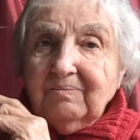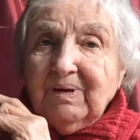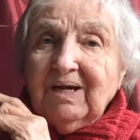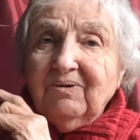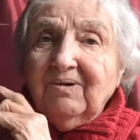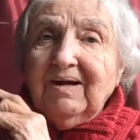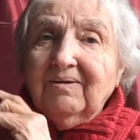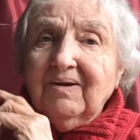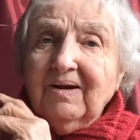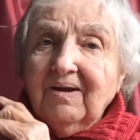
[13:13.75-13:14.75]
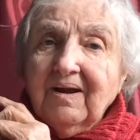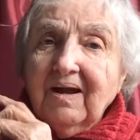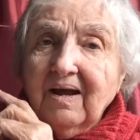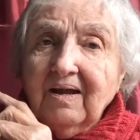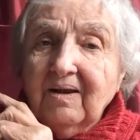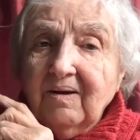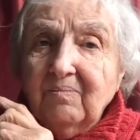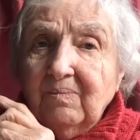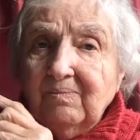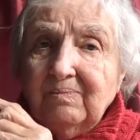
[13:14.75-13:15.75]
background and a
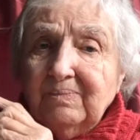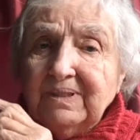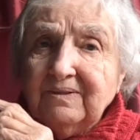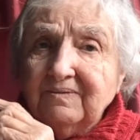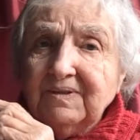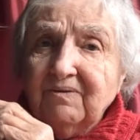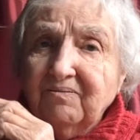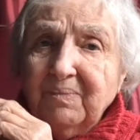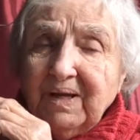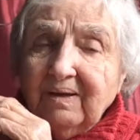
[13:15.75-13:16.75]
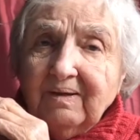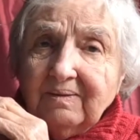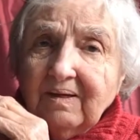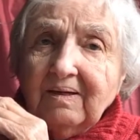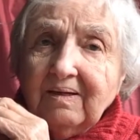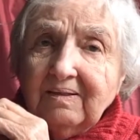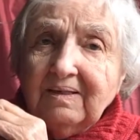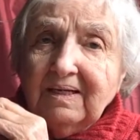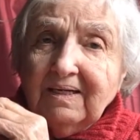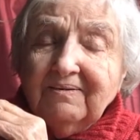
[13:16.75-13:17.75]
bit of soft pink
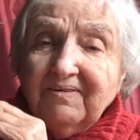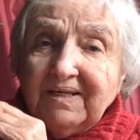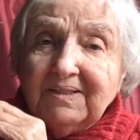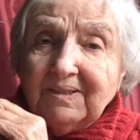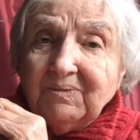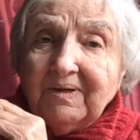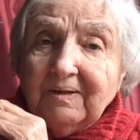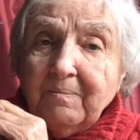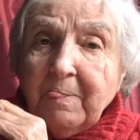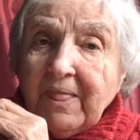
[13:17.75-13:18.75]
near her face as well.